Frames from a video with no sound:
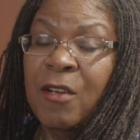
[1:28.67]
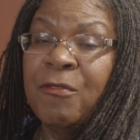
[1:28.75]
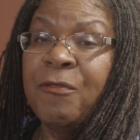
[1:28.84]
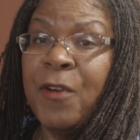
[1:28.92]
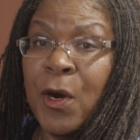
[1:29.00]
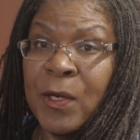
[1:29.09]

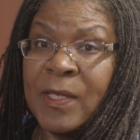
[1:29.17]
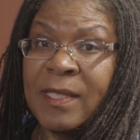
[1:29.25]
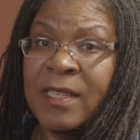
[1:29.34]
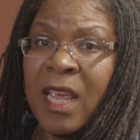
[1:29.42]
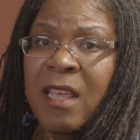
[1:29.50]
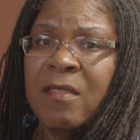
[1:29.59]

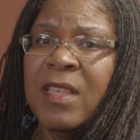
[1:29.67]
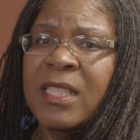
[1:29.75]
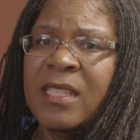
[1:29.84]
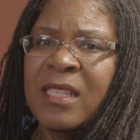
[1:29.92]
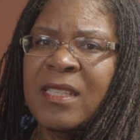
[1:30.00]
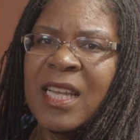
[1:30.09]
First,
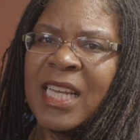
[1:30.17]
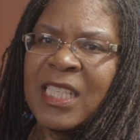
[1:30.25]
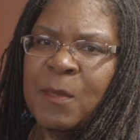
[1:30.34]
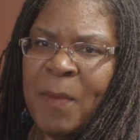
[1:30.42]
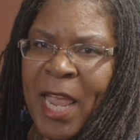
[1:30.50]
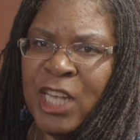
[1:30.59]
this is an
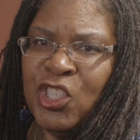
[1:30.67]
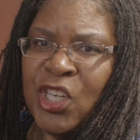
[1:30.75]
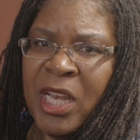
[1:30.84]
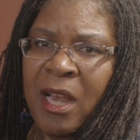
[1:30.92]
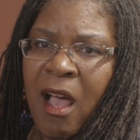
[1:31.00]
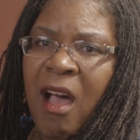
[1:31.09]

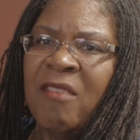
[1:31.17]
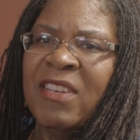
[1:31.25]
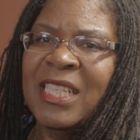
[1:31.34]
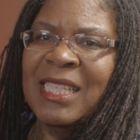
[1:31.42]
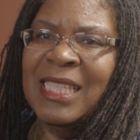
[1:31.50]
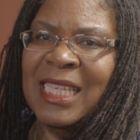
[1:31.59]
expansion of
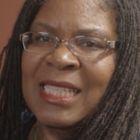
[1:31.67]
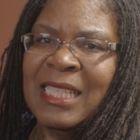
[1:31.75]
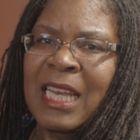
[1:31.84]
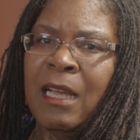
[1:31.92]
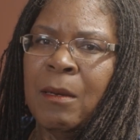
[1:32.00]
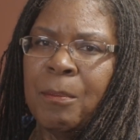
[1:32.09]

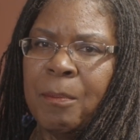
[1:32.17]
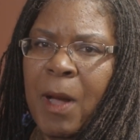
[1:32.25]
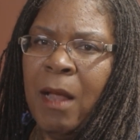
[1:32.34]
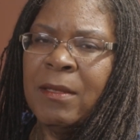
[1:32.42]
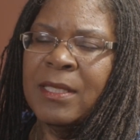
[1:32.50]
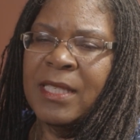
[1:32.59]
existing
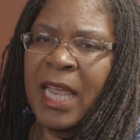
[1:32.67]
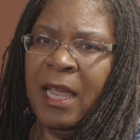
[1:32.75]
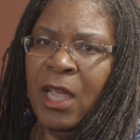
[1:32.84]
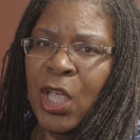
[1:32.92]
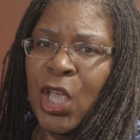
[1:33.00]
policy.